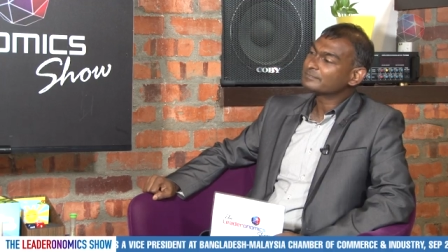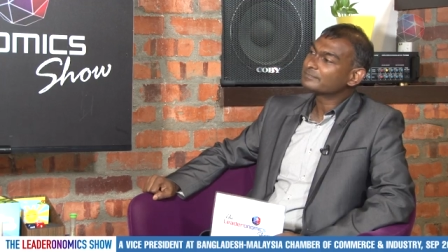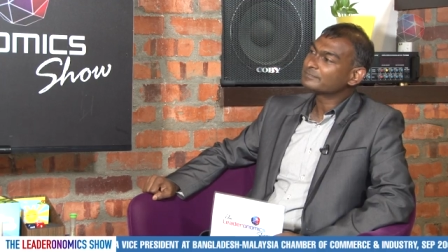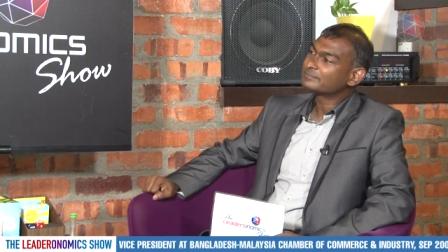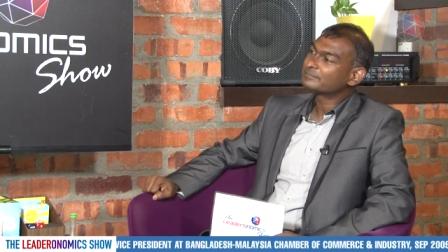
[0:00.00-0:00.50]

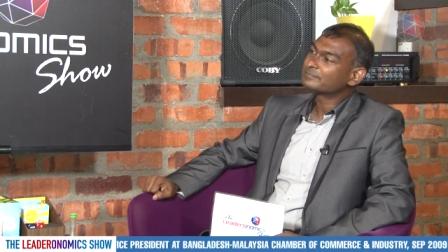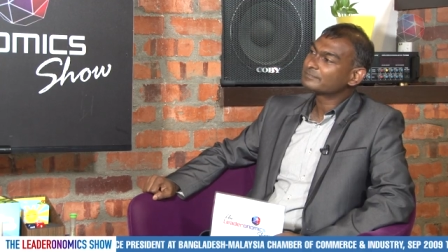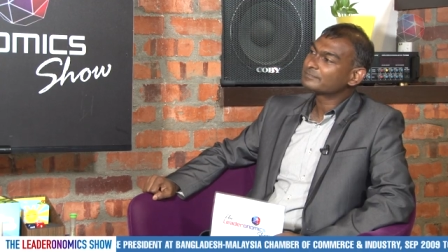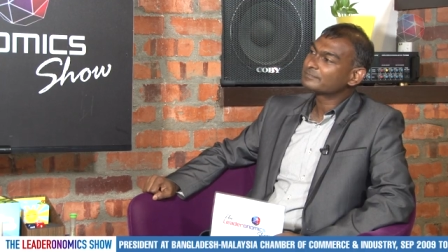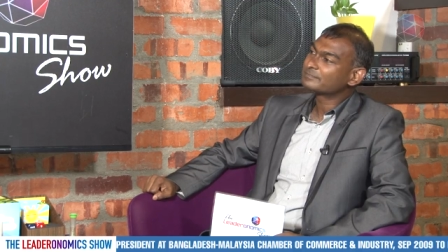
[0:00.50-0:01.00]
It's
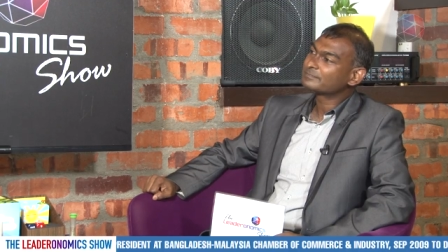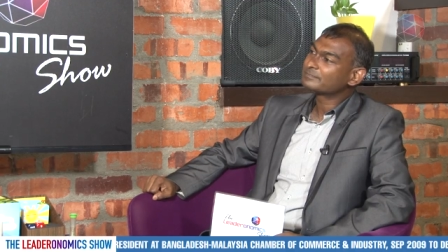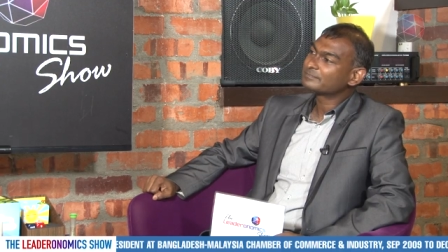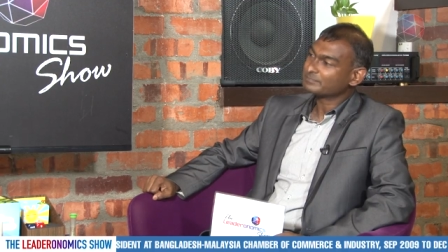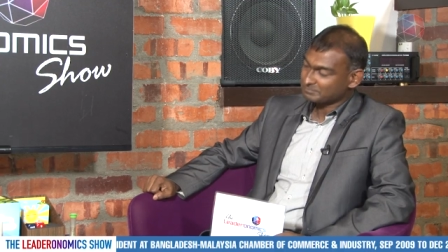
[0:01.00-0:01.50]
actually an
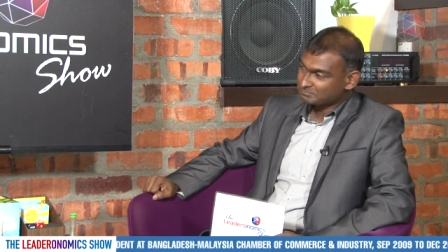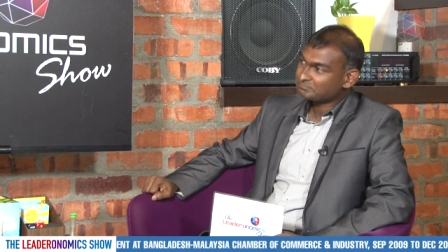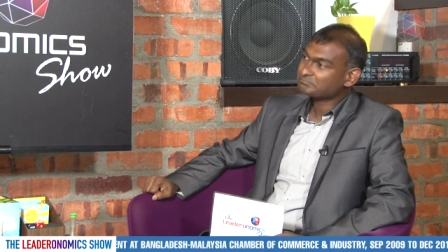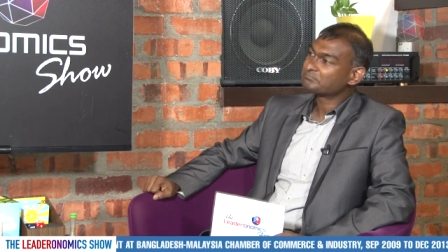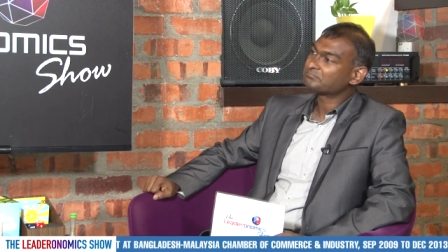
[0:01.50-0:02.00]
obsession.
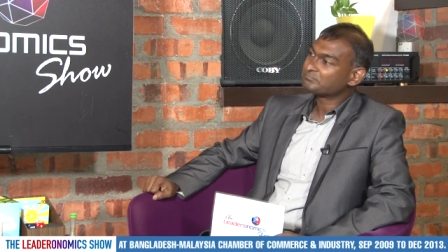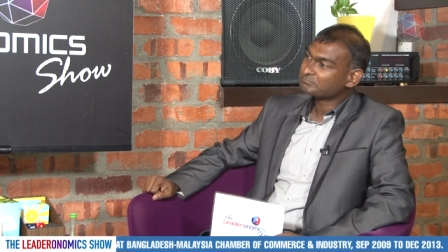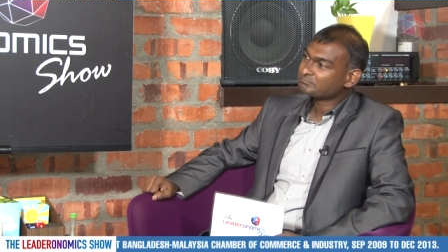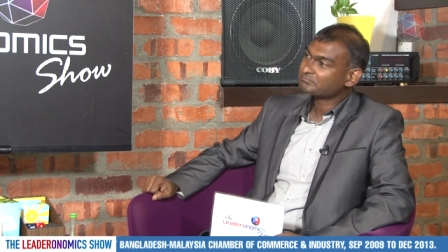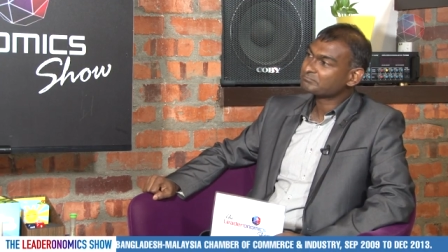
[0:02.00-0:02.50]
They're
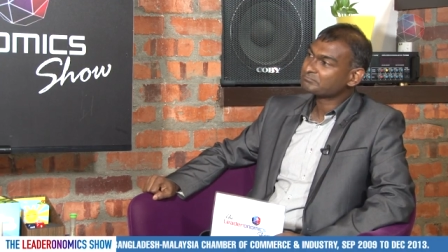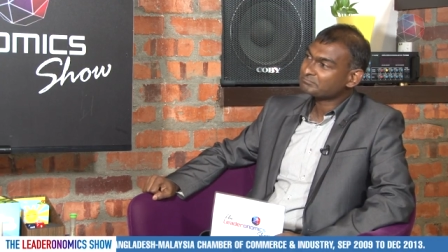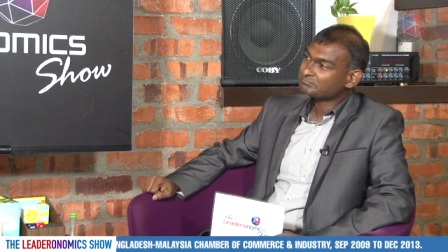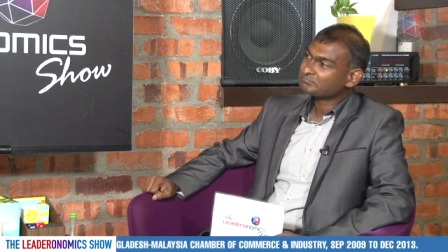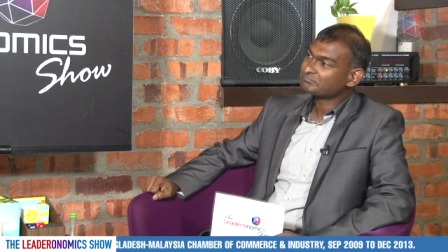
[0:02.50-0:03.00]
obsessed
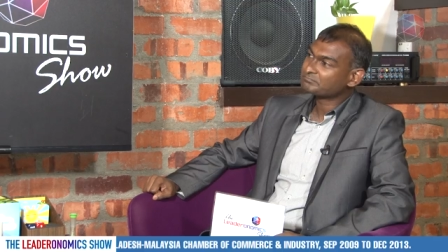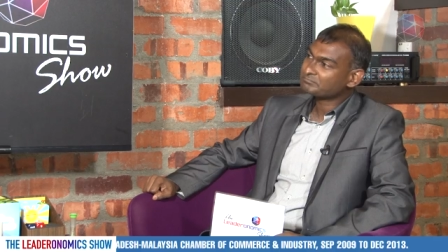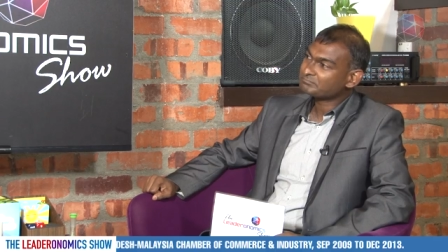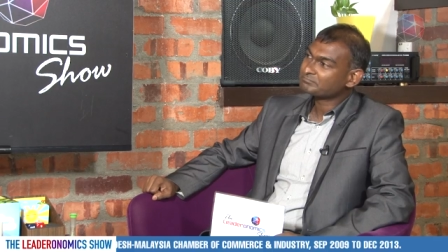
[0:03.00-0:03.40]
about quality.